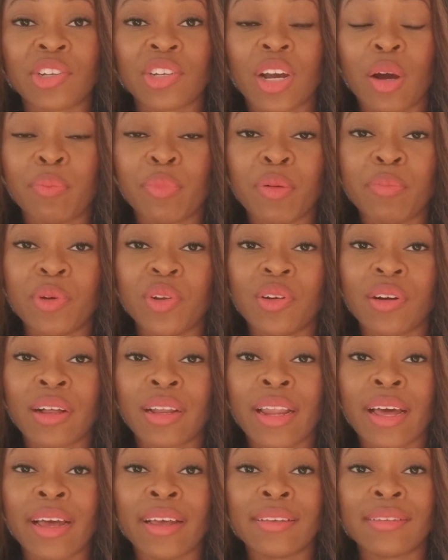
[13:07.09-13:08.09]
/ upper middle
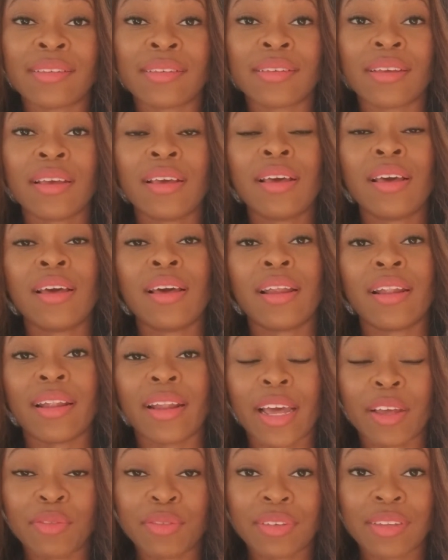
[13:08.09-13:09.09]
class
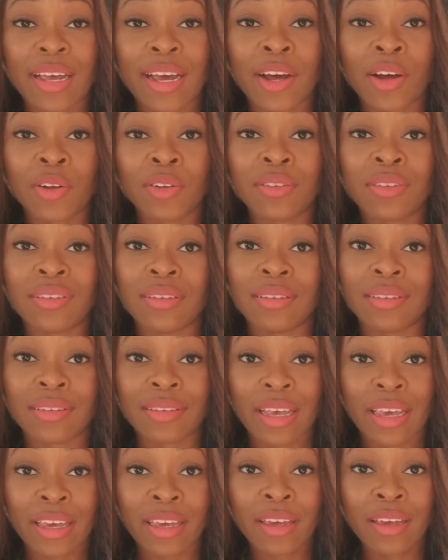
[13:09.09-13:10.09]
lifestyle to
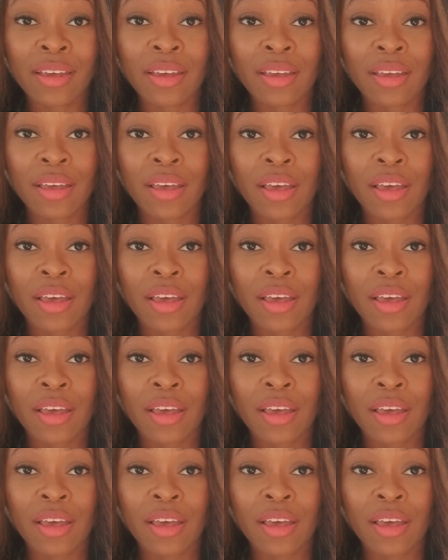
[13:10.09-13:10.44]
say